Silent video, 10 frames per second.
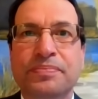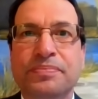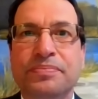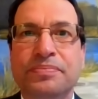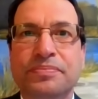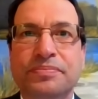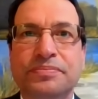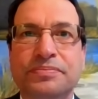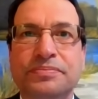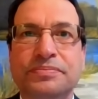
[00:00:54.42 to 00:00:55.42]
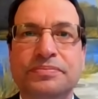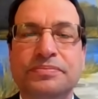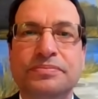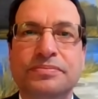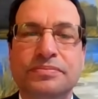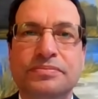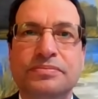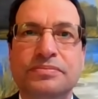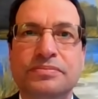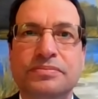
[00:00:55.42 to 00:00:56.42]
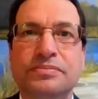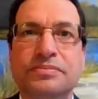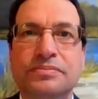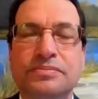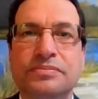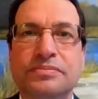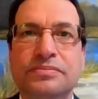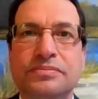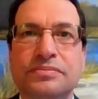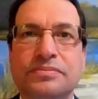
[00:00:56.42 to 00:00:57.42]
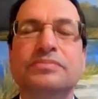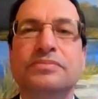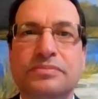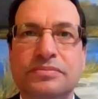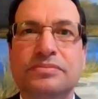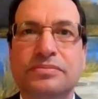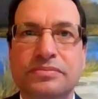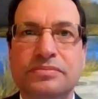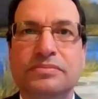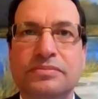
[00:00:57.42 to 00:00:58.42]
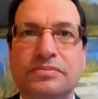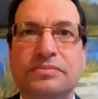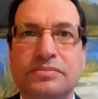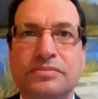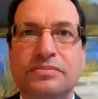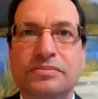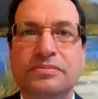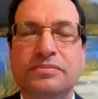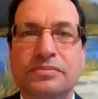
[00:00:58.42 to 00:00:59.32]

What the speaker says: No words are spoken by the person on screen.